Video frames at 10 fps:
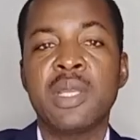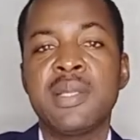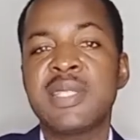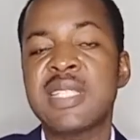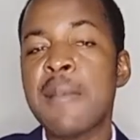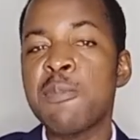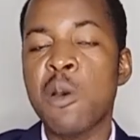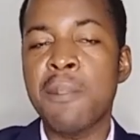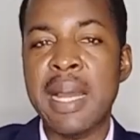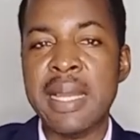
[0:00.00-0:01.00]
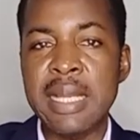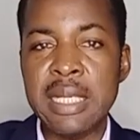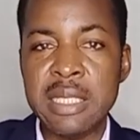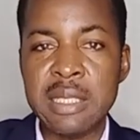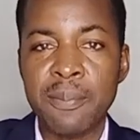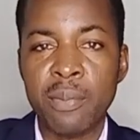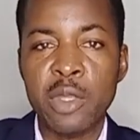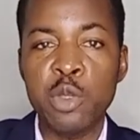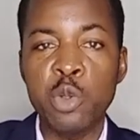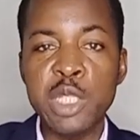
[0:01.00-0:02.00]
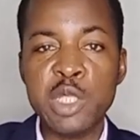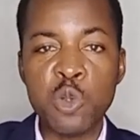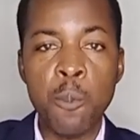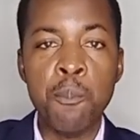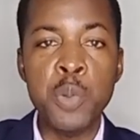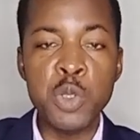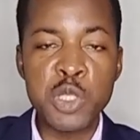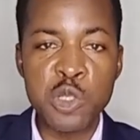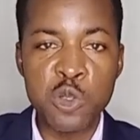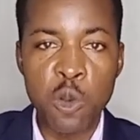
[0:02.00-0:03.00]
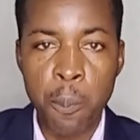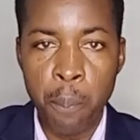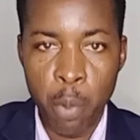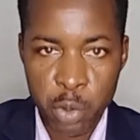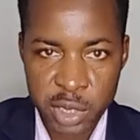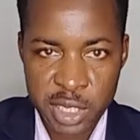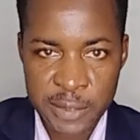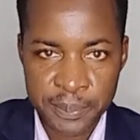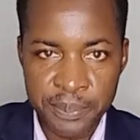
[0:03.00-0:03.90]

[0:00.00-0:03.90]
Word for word: In step number 8, you need to boost your post.